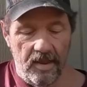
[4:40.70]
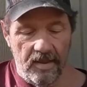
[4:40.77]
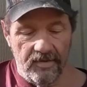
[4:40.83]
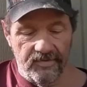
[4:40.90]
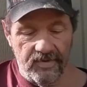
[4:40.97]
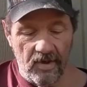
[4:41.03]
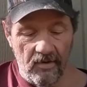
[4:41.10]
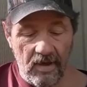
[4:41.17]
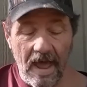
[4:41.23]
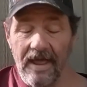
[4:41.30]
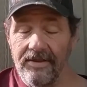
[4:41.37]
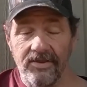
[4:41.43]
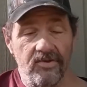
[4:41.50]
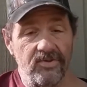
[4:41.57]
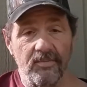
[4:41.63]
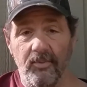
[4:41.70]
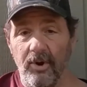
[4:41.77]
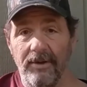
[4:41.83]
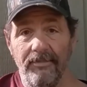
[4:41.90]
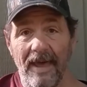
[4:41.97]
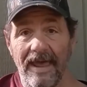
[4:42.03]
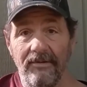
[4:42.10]
So I use a
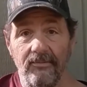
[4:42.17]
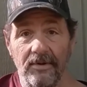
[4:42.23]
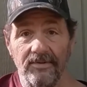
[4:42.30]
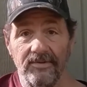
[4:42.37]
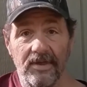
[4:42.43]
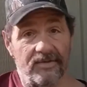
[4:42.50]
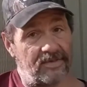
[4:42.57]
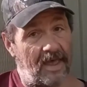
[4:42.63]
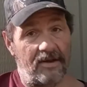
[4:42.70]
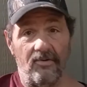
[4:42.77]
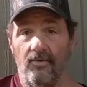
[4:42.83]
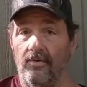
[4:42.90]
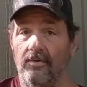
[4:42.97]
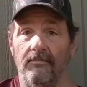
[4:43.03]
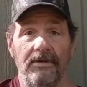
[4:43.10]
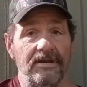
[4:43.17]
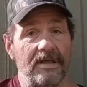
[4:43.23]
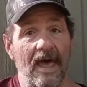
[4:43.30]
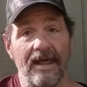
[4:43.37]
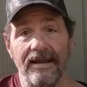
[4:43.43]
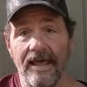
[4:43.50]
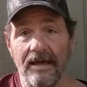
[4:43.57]
prepaid ones because I don't want to be
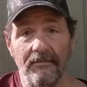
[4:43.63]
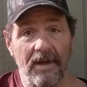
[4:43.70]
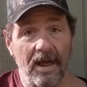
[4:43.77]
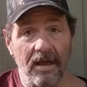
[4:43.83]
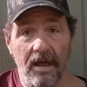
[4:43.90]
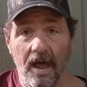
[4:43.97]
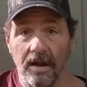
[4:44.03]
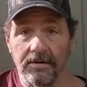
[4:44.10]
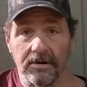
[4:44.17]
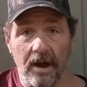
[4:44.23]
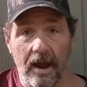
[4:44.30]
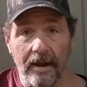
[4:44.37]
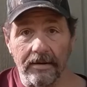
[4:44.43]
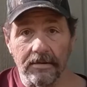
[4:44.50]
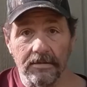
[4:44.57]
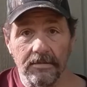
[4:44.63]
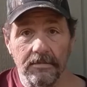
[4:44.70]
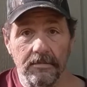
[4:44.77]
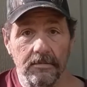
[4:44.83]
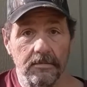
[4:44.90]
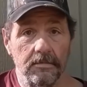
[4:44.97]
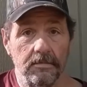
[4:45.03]
tied down by a contract.
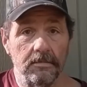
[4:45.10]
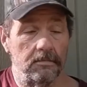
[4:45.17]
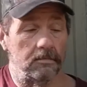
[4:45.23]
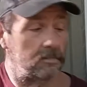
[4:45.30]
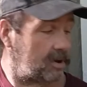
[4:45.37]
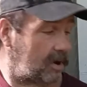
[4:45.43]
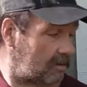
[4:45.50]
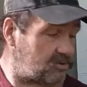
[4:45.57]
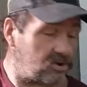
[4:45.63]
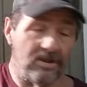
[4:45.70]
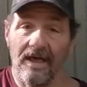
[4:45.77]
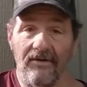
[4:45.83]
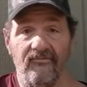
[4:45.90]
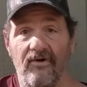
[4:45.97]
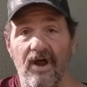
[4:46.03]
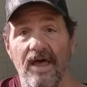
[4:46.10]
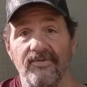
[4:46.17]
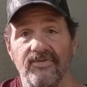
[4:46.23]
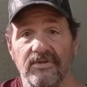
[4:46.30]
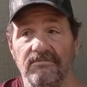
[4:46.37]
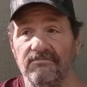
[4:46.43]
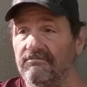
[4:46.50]
Just like
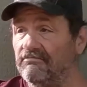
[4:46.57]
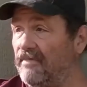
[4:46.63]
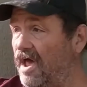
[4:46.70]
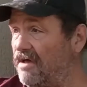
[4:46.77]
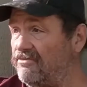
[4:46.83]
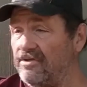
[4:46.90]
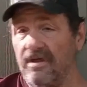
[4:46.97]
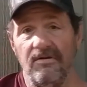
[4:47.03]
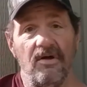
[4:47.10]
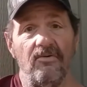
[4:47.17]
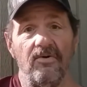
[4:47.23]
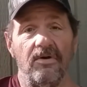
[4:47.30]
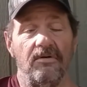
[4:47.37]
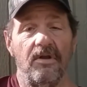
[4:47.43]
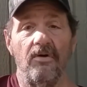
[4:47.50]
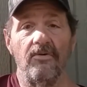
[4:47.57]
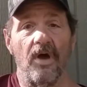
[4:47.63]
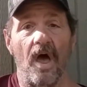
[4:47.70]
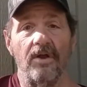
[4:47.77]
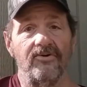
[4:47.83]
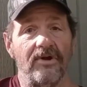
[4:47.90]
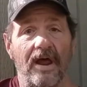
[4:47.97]
Verizon. I was in no
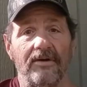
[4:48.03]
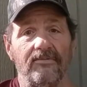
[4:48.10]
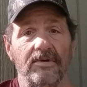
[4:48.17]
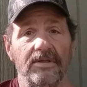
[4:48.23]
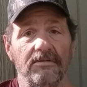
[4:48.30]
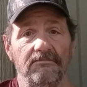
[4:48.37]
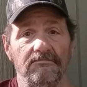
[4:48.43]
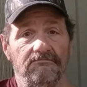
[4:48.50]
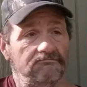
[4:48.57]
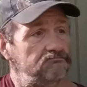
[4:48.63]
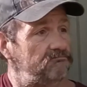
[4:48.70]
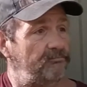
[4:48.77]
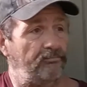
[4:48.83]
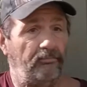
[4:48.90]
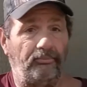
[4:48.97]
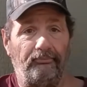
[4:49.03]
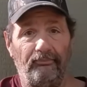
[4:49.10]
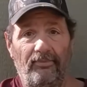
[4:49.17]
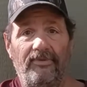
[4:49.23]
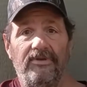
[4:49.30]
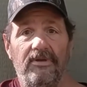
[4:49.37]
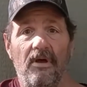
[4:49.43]
contract with them.
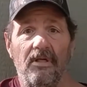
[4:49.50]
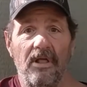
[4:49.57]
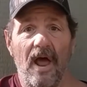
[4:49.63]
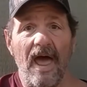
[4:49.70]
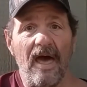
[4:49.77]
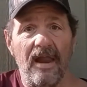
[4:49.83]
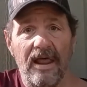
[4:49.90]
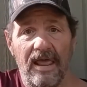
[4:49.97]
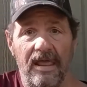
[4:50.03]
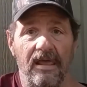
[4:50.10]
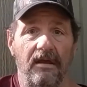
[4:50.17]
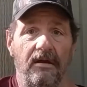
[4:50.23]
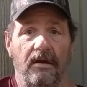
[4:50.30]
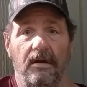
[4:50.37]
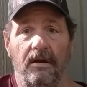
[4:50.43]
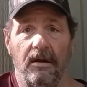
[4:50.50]
You're out of here.